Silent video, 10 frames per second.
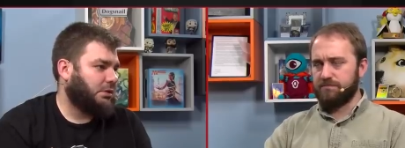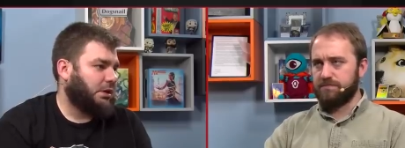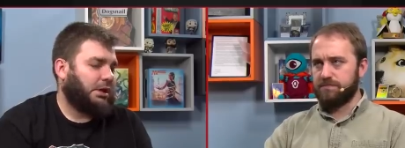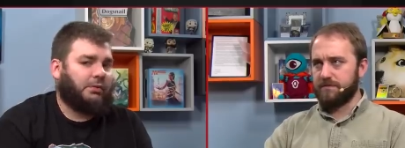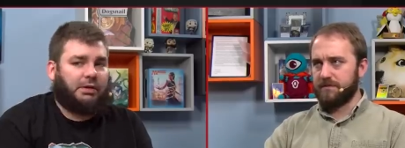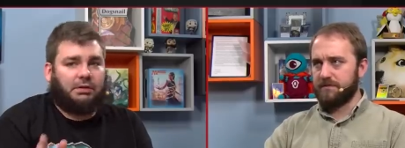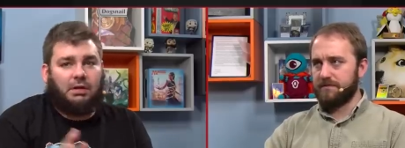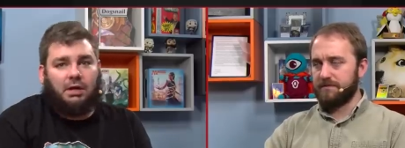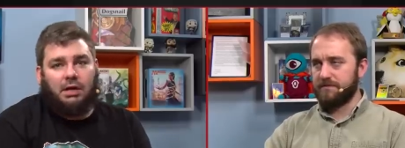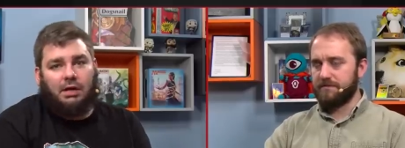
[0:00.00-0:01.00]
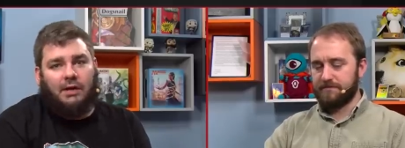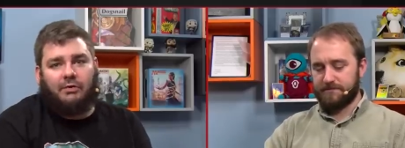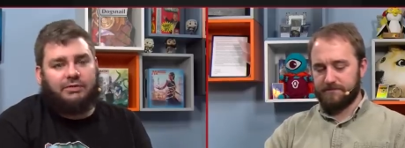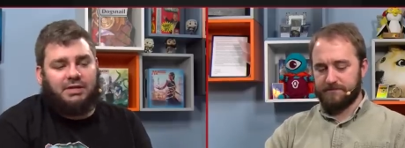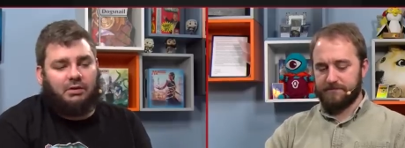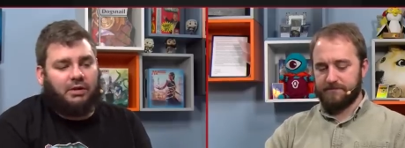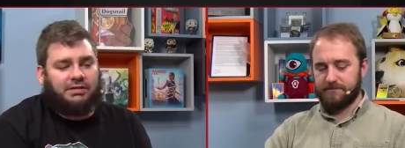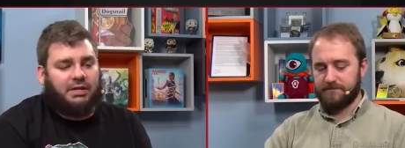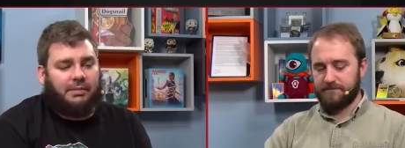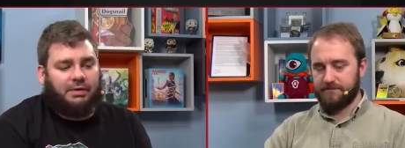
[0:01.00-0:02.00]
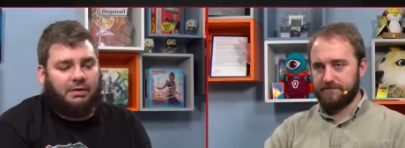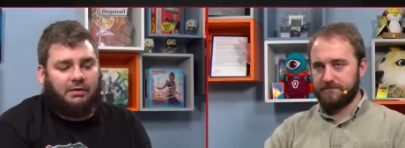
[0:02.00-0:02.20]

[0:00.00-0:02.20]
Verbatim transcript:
Speaker 1: anyway, I've always had a great time at the